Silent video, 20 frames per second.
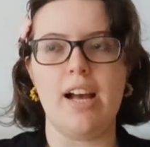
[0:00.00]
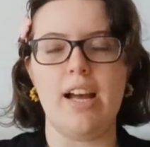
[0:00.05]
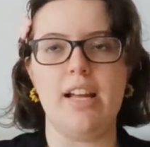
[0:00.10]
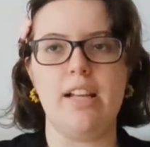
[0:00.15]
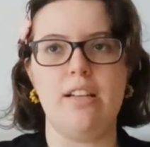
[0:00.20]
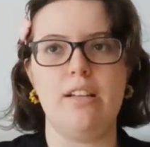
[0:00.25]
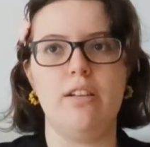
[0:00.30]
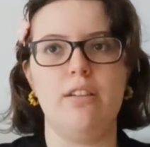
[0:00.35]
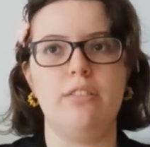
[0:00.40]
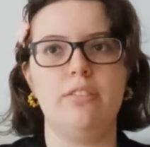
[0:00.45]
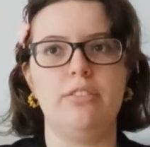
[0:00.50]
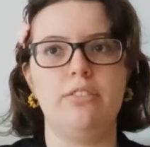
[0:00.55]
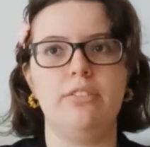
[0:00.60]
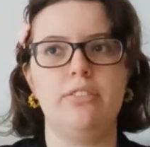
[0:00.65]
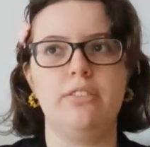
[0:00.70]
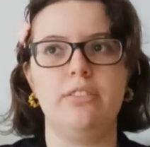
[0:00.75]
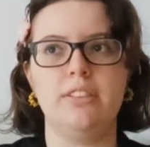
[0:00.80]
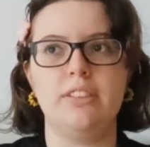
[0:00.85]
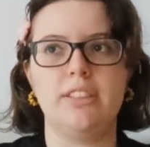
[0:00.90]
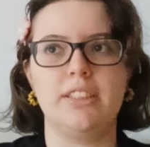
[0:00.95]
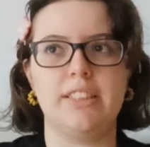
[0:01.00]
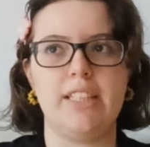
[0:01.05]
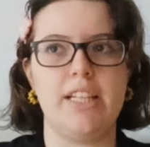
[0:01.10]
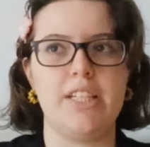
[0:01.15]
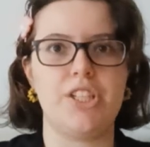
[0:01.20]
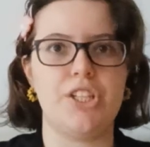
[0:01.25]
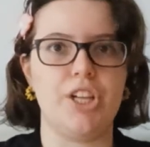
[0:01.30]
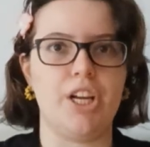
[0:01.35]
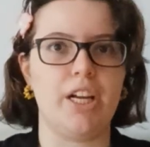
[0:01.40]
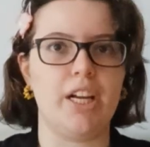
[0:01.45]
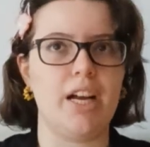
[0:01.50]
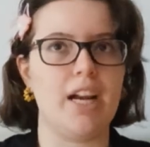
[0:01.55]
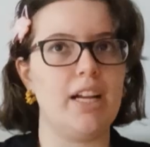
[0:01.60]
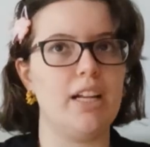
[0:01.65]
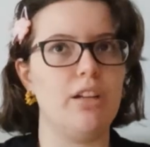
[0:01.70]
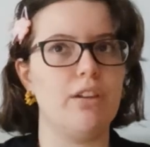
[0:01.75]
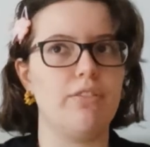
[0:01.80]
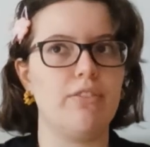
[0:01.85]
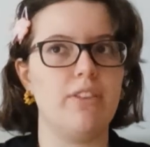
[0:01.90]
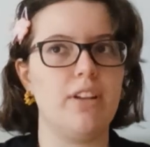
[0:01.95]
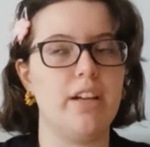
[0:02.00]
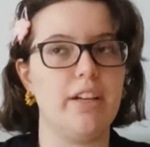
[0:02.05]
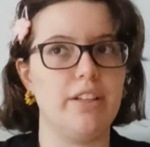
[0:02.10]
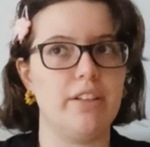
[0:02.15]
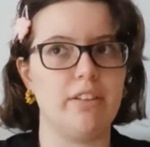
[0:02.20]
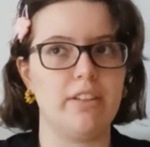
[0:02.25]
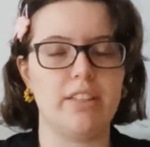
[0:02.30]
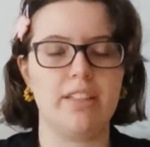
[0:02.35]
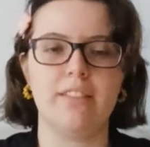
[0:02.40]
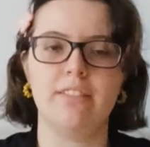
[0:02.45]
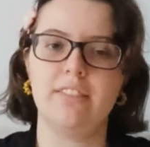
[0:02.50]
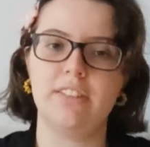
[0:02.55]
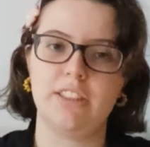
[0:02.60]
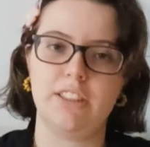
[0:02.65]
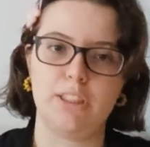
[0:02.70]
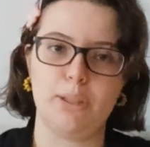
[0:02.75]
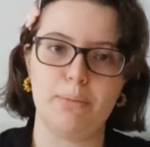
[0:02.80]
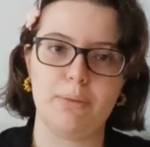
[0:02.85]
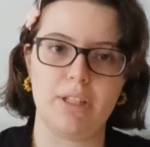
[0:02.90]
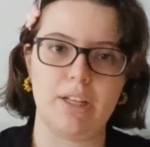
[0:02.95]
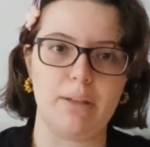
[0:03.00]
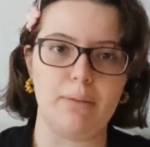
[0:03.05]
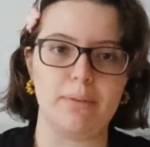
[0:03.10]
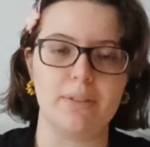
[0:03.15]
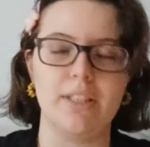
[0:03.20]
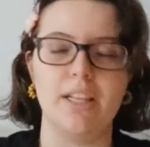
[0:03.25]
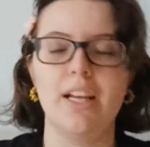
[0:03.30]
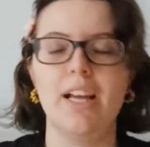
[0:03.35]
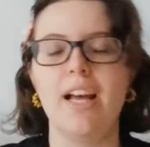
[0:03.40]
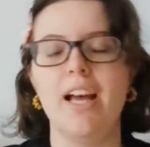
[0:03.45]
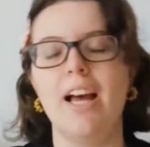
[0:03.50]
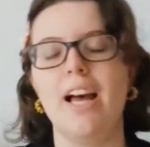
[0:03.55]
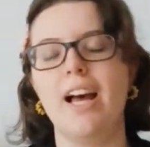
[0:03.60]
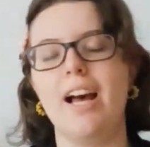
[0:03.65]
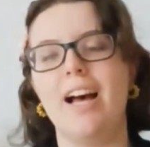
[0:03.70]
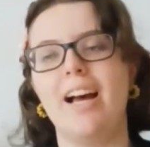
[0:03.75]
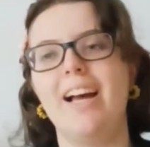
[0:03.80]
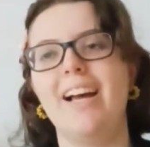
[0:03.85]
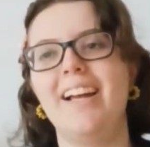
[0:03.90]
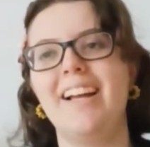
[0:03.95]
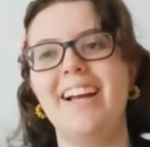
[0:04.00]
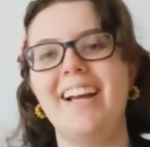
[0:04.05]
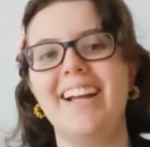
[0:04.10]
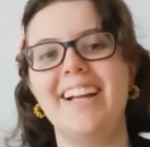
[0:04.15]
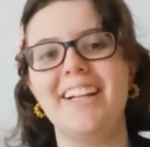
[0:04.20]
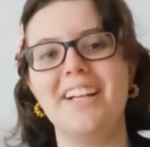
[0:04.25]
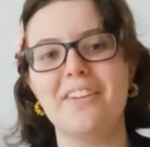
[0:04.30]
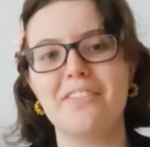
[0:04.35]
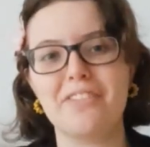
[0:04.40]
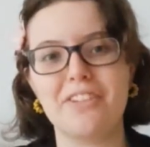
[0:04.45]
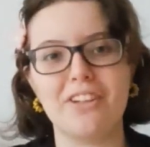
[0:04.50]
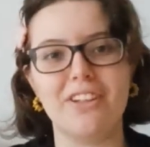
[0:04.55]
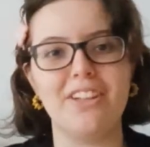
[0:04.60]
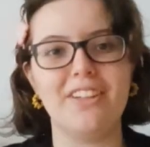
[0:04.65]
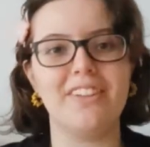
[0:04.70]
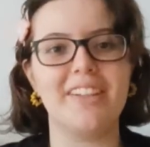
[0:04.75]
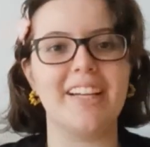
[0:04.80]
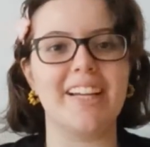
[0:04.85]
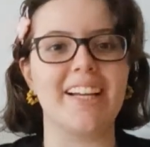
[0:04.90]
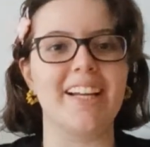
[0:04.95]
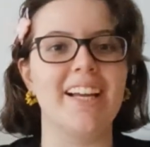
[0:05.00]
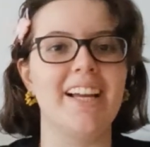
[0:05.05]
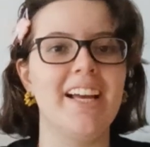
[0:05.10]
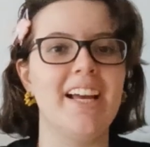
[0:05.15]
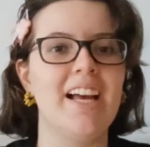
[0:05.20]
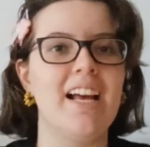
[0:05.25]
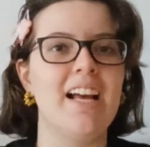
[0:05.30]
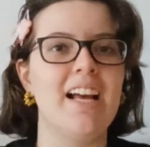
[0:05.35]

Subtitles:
I love sketching, I love line art sometimes, I love coloring,